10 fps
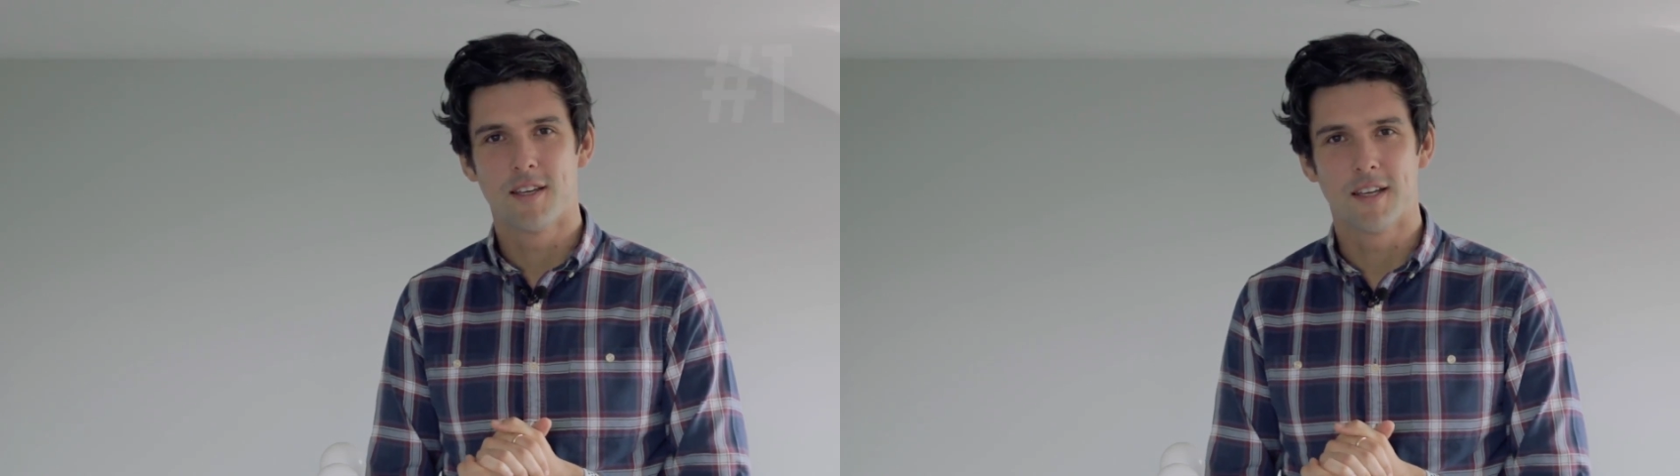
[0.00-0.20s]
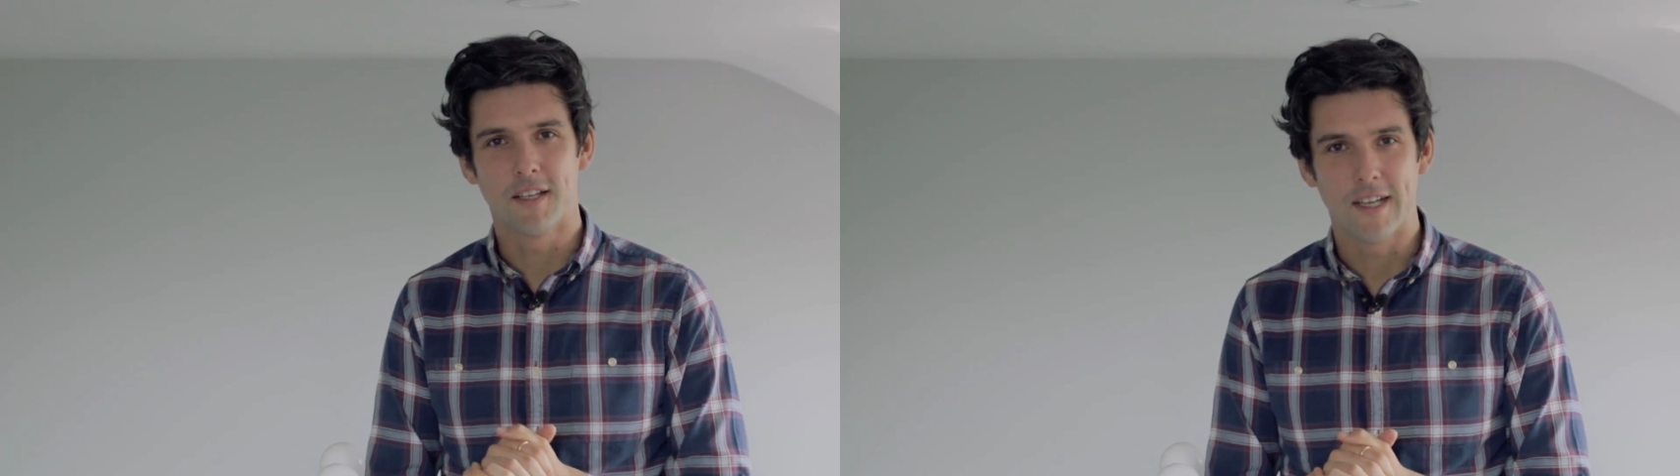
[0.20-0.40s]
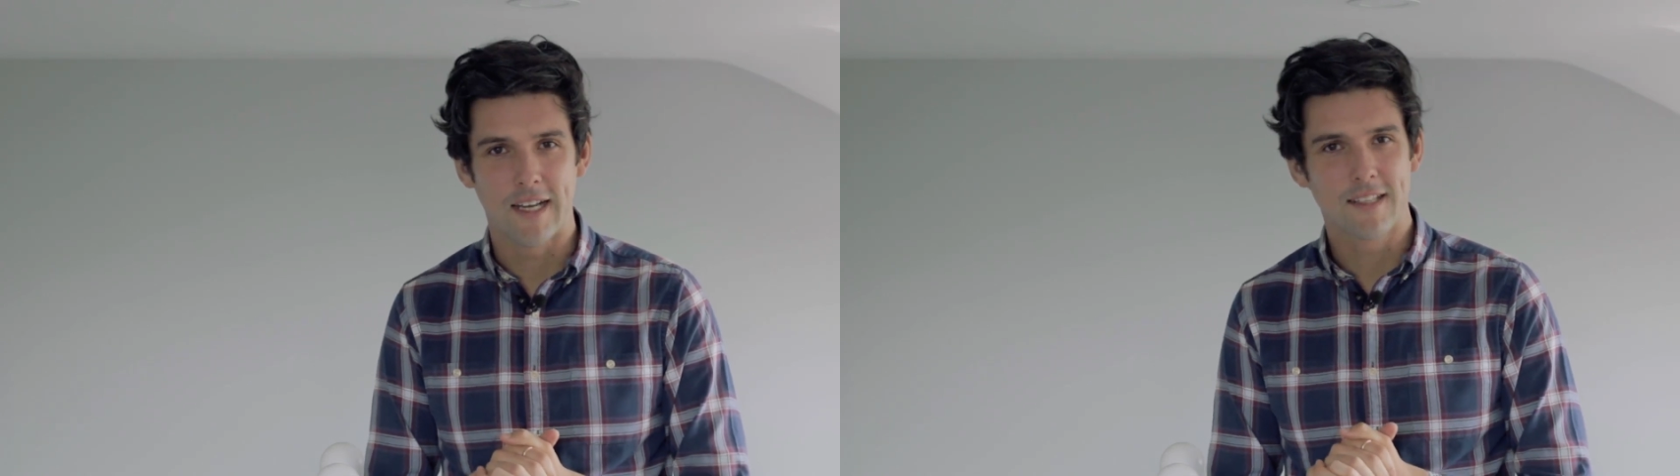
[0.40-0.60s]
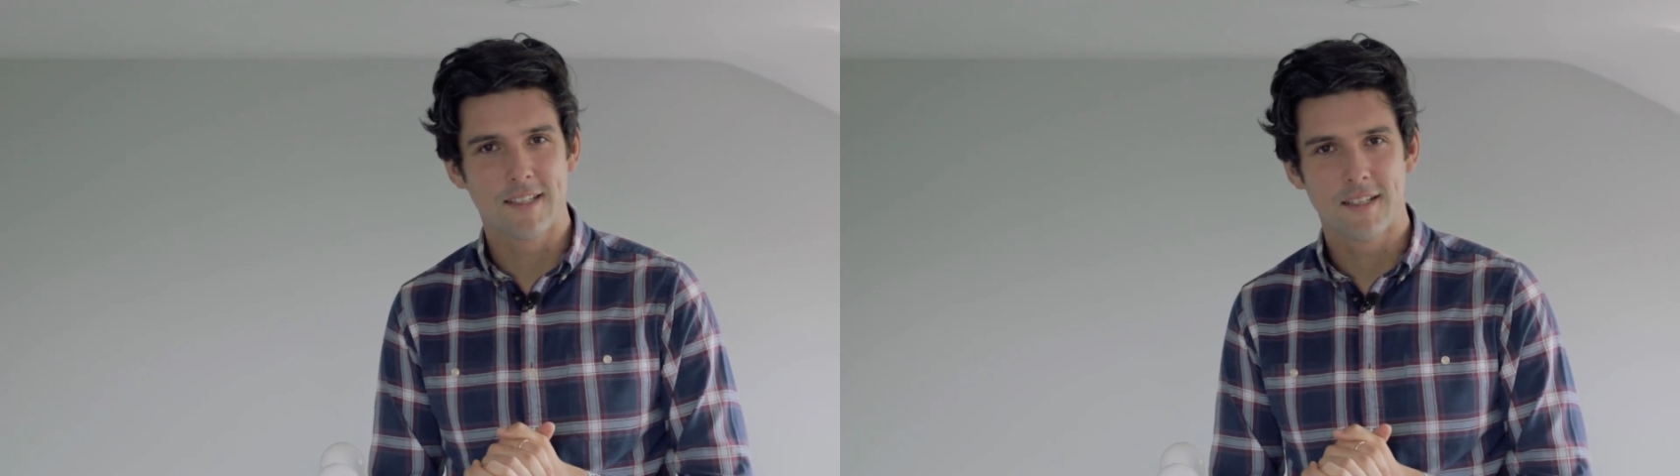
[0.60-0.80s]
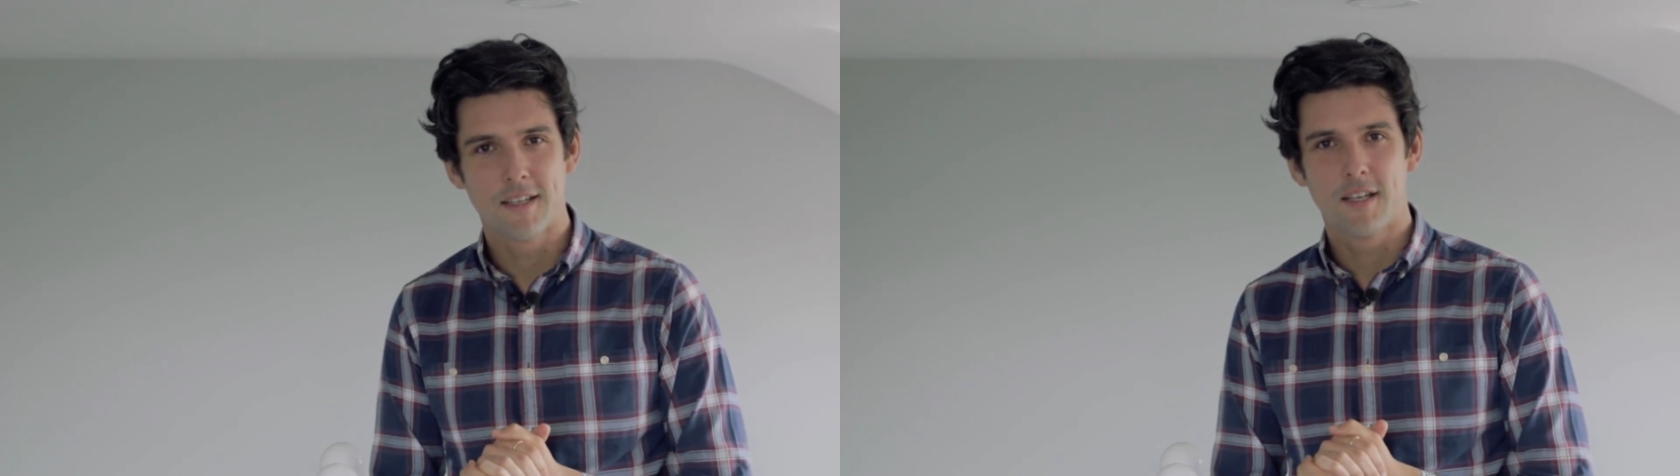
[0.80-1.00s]
and
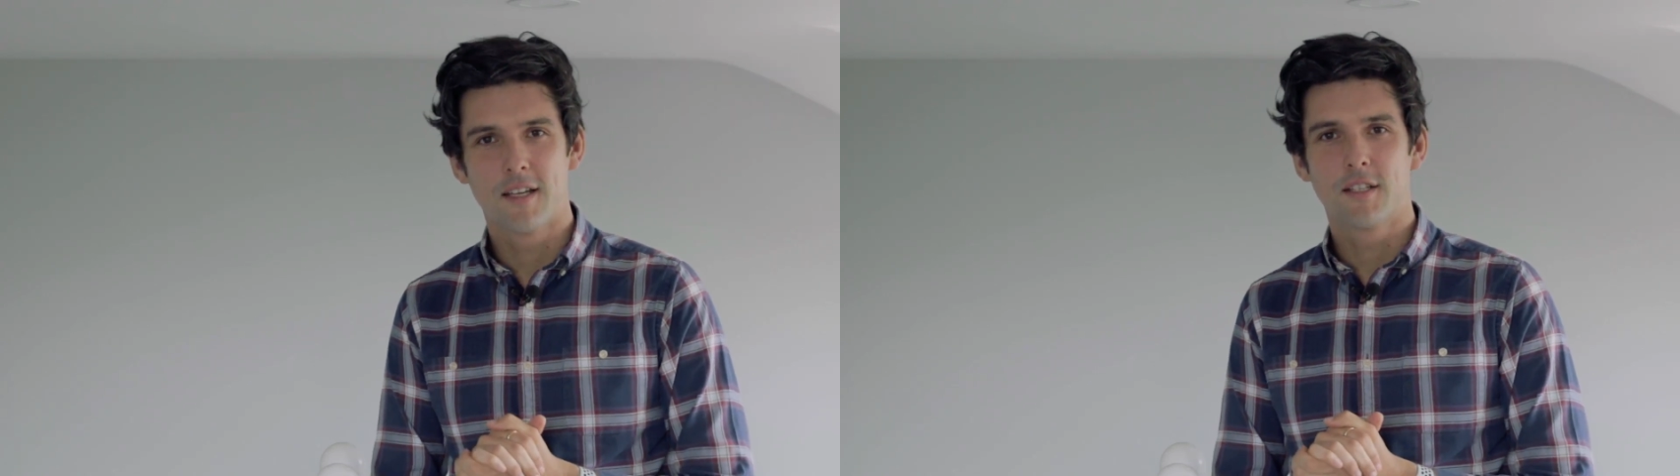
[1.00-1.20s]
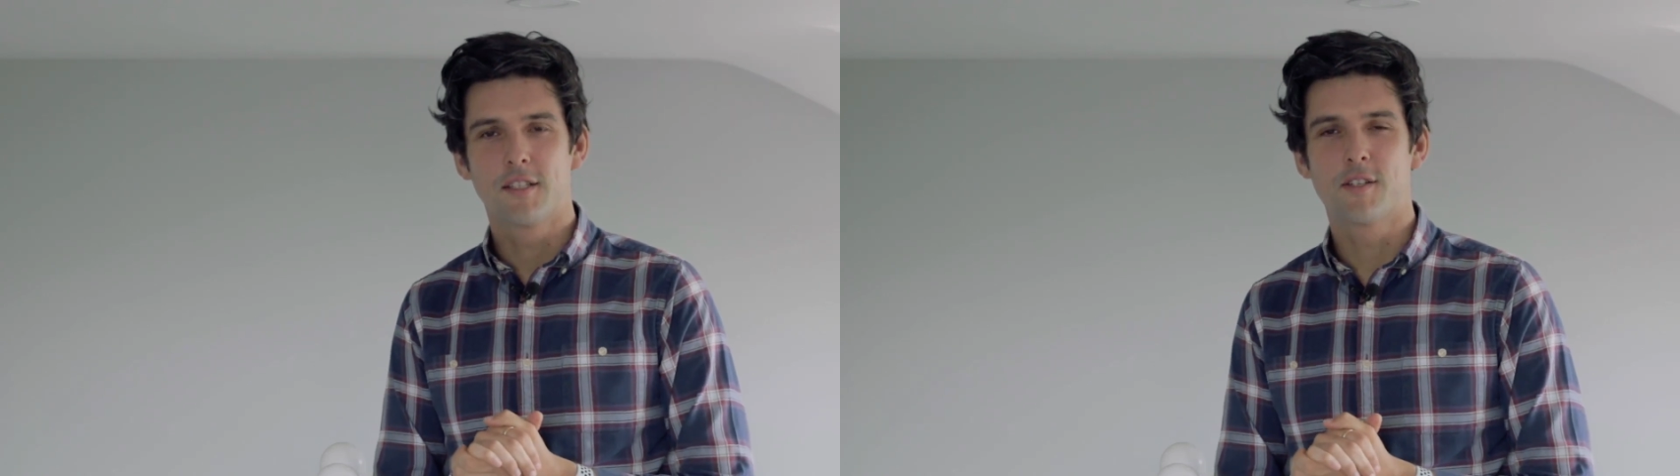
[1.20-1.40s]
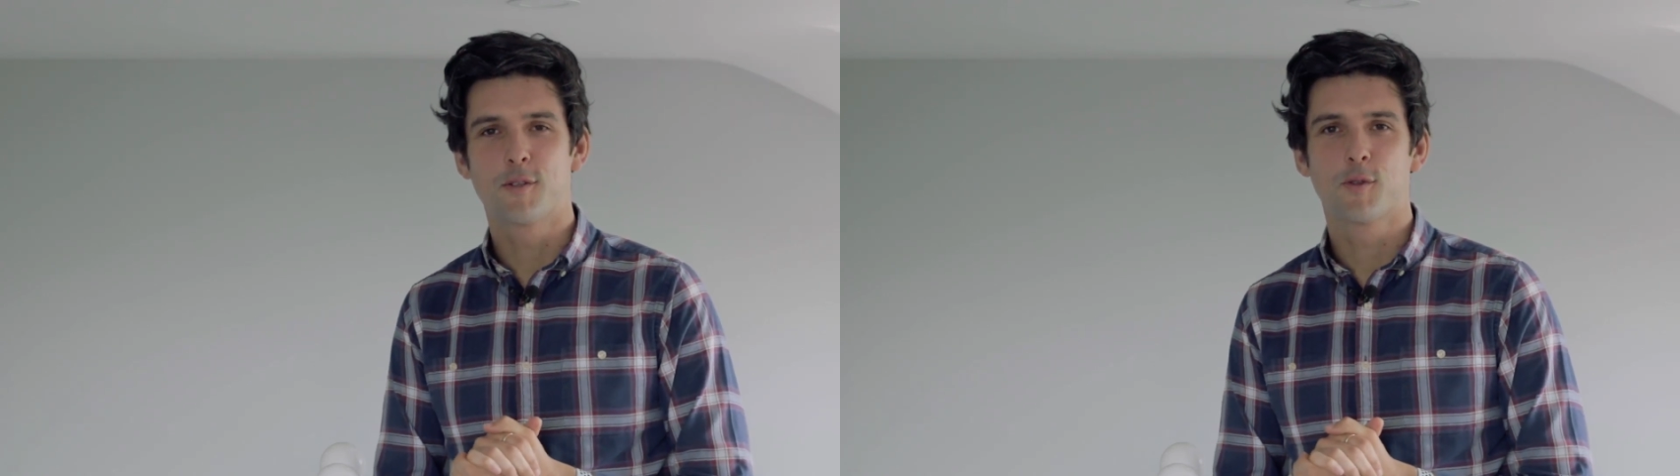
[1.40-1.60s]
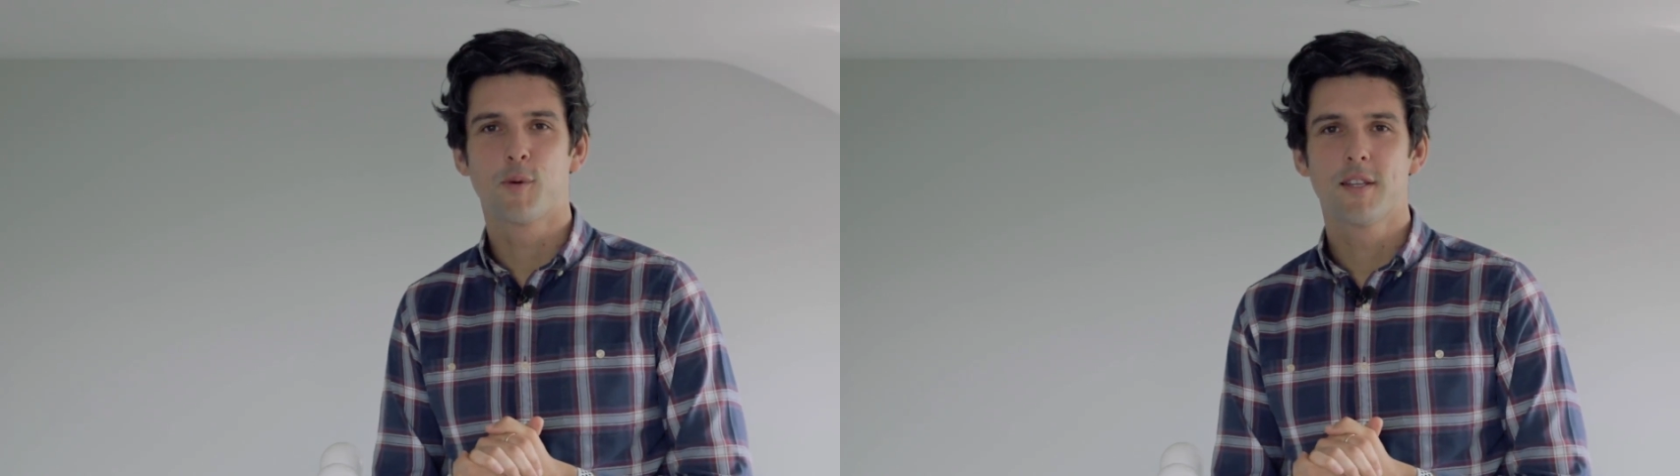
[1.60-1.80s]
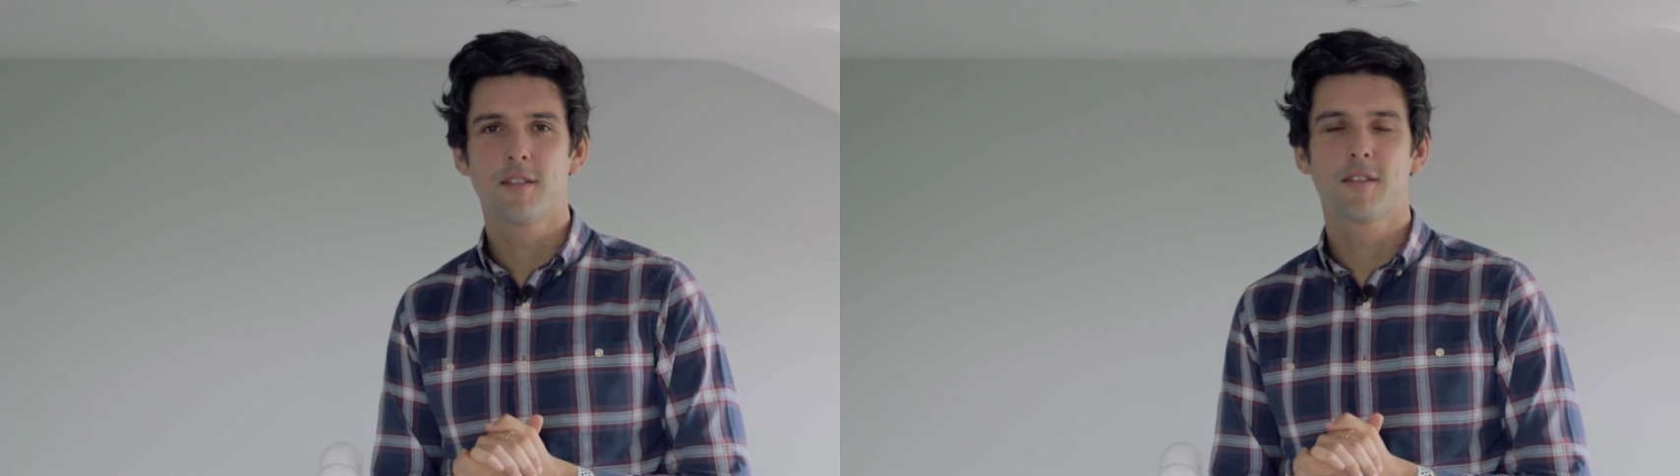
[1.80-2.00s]
connect digital
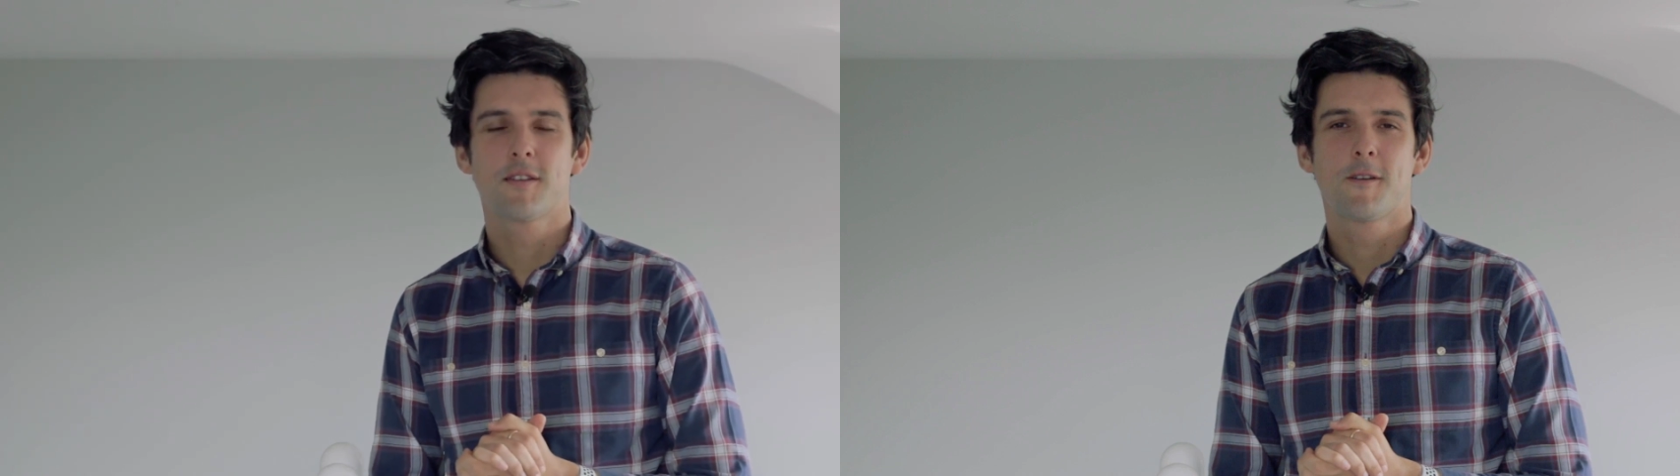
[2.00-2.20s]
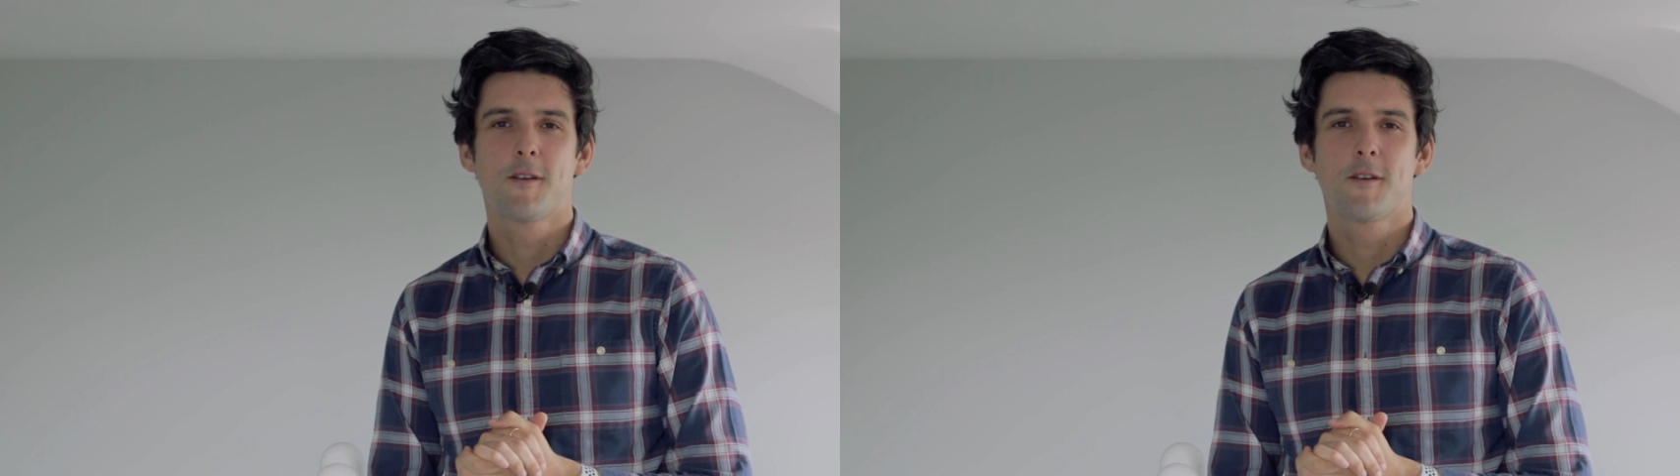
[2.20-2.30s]
twins.